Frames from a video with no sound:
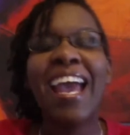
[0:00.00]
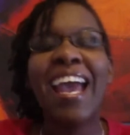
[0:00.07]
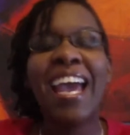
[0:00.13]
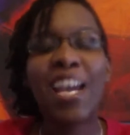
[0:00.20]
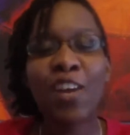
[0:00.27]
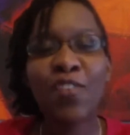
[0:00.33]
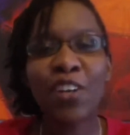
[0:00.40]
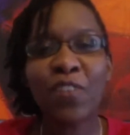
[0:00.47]

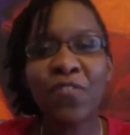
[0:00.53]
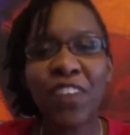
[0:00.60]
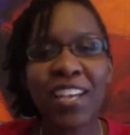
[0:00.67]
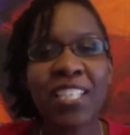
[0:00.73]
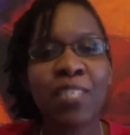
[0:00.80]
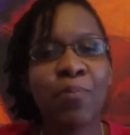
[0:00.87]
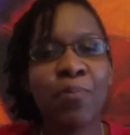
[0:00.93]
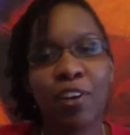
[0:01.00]
head over to
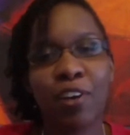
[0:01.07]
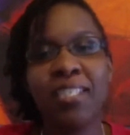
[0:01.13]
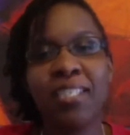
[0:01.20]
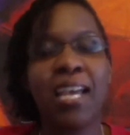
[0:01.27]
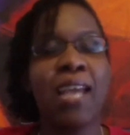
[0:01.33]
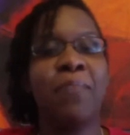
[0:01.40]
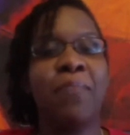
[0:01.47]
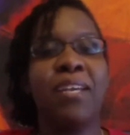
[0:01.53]
Facebook,
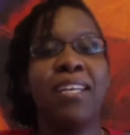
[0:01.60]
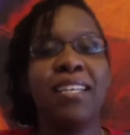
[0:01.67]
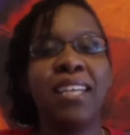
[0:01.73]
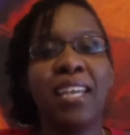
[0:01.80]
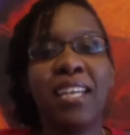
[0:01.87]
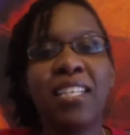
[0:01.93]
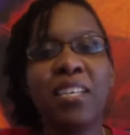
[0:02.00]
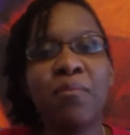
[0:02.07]
type in
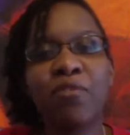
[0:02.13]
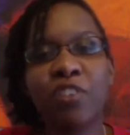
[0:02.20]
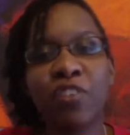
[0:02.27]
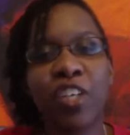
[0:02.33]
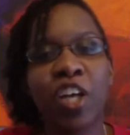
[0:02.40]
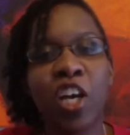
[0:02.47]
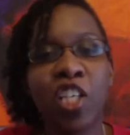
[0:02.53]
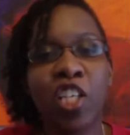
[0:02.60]
Kingdom
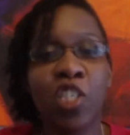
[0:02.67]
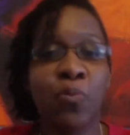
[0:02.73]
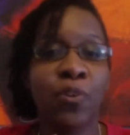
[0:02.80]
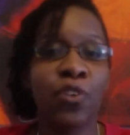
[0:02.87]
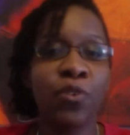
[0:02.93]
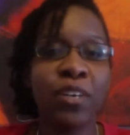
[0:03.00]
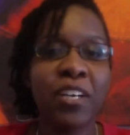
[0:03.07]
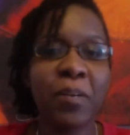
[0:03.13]
Driven
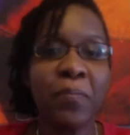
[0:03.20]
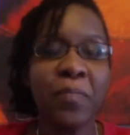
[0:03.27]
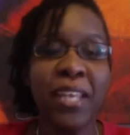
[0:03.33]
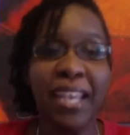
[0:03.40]
Entrepreneur,